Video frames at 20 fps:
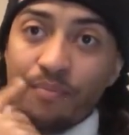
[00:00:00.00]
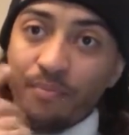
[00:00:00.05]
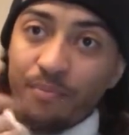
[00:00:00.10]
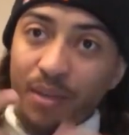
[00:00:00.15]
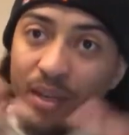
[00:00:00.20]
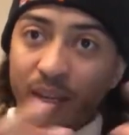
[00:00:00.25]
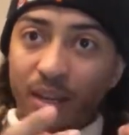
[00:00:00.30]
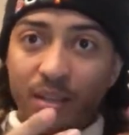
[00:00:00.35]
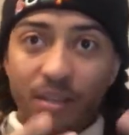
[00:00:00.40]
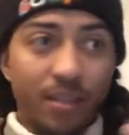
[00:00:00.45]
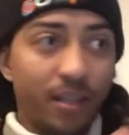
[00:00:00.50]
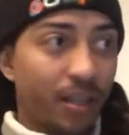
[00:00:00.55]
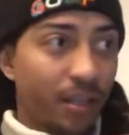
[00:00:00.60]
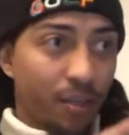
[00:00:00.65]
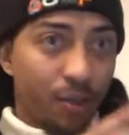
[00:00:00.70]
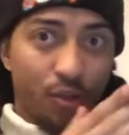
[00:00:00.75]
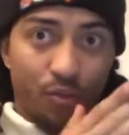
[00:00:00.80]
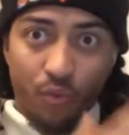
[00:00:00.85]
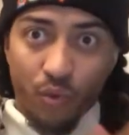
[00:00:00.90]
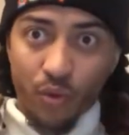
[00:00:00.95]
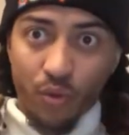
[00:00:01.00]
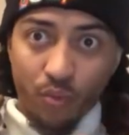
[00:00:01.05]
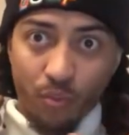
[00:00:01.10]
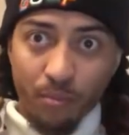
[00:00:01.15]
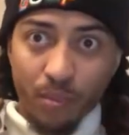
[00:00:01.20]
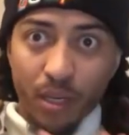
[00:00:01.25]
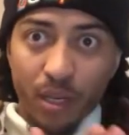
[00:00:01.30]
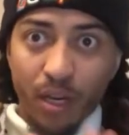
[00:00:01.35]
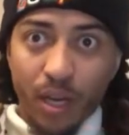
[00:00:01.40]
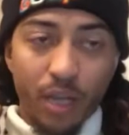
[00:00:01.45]
because he's like, there's a
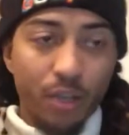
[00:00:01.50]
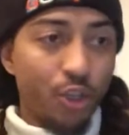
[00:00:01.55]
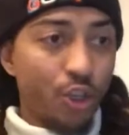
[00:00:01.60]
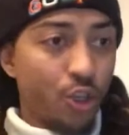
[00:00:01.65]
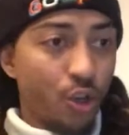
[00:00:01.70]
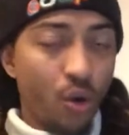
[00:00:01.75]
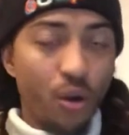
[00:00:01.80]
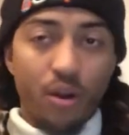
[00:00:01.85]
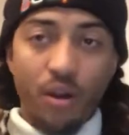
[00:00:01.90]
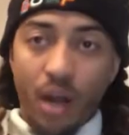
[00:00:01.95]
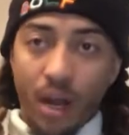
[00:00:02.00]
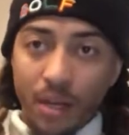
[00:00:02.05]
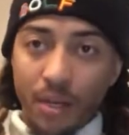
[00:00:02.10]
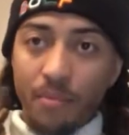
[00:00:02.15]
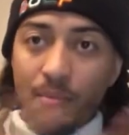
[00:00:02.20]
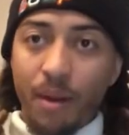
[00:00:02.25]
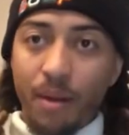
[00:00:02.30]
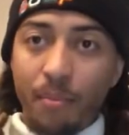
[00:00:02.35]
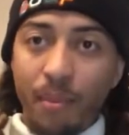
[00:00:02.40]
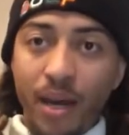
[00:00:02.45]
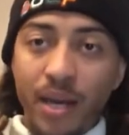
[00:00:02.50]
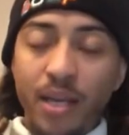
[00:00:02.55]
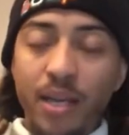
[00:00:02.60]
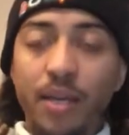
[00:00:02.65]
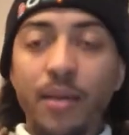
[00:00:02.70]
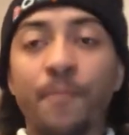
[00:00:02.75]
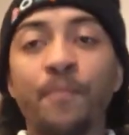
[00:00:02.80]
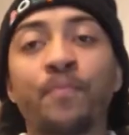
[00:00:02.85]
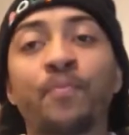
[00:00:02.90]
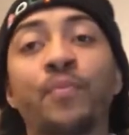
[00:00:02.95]
million dollars short. I need my
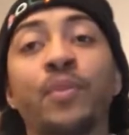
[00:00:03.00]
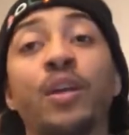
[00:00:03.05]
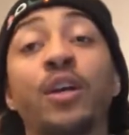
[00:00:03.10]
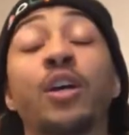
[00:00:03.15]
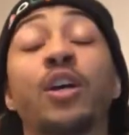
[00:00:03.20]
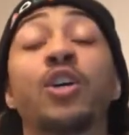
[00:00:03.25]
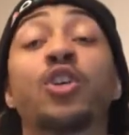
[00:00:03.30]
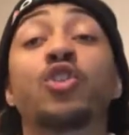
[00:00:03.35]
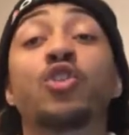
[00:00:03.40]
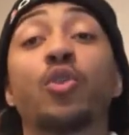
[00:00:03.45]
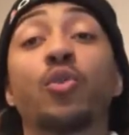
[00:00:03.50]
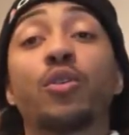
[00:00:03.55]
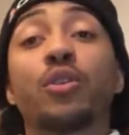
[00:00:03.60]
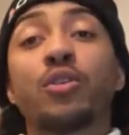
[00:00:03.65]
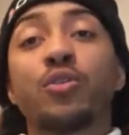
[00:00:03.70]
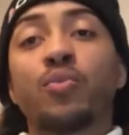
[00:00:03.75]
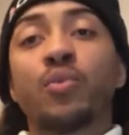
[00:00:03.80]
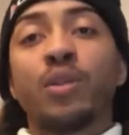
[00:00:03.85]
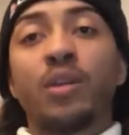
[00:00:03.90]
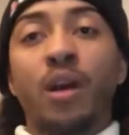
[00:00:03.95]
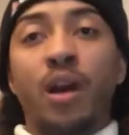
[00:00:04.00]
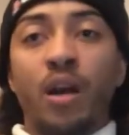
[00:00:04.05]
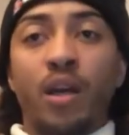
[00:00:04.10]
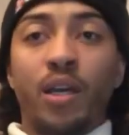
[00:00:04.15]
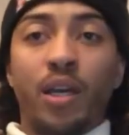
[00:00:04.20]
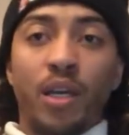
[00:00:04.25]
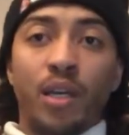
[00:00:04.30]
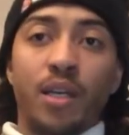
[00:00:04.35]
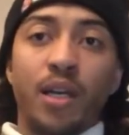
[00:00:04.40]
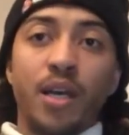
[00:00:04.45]
money. So this is what Don
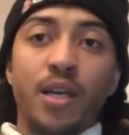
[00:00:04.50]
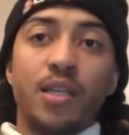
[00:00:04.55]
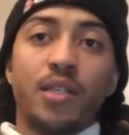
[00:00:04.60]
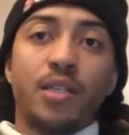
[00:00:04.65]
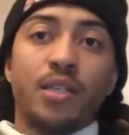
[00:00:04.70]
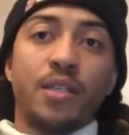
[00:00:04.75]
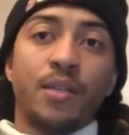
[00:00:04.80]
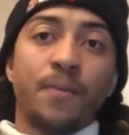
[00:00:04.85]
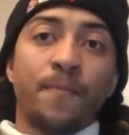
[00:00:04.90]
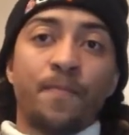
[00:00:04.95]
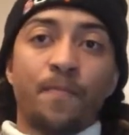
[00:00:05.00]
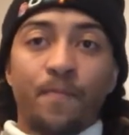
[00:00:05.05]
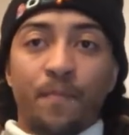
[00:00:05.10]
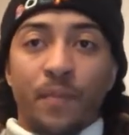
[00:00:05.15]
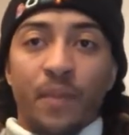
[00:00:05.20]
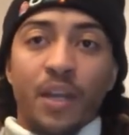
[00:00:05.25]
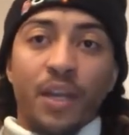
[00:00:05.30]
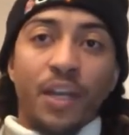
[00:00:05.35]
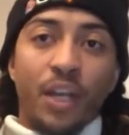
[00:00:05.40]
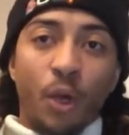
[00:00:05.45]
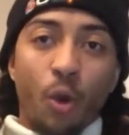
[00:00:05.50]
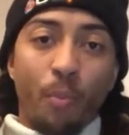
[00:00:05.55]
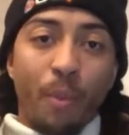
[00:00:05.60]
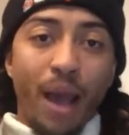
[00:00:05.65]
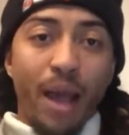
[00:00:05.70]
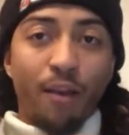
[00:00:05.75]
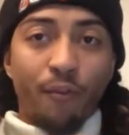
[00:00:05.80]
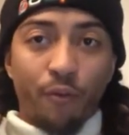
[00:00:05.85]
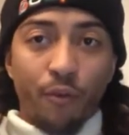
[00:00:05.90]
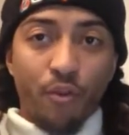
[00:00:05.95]
King does. They go
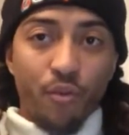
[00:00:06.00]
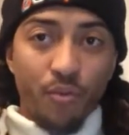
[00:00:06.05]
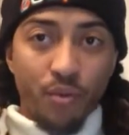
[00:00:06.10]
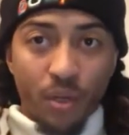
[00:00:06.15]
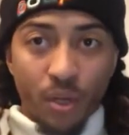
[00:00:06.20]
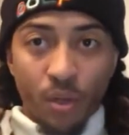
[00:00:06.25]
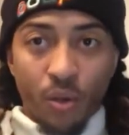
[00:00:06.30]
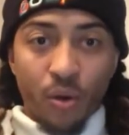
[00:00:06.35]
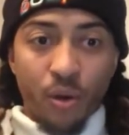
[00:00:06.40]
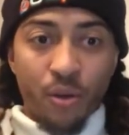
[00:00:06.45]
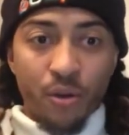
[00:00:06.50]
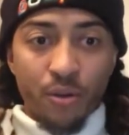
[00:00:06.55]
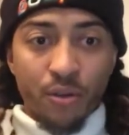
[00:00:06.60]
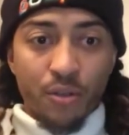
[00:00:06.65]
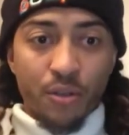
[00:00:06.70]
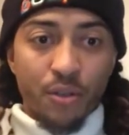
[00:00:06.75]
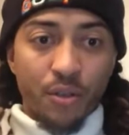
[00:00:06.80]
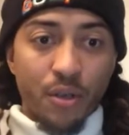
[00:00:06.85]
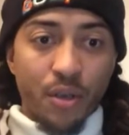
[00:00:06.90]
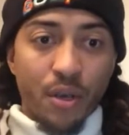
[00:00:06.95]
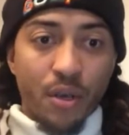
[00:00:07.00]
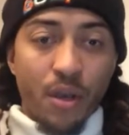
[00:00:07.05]
back and forth with the lawyers.